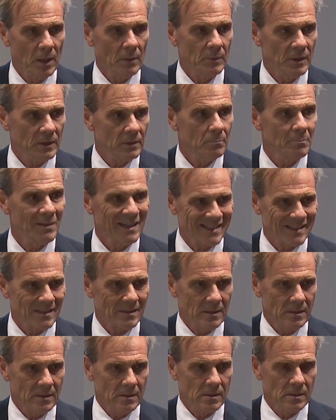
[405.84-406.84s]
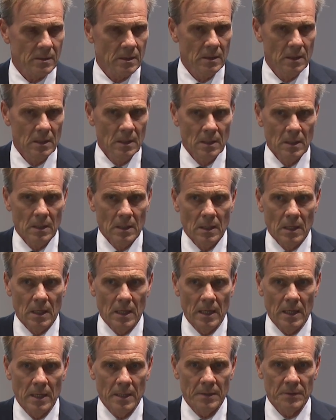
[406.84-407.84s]
public buses.
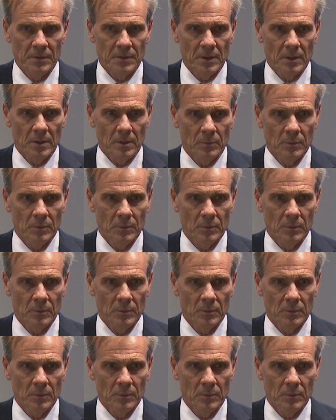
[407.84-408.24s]
And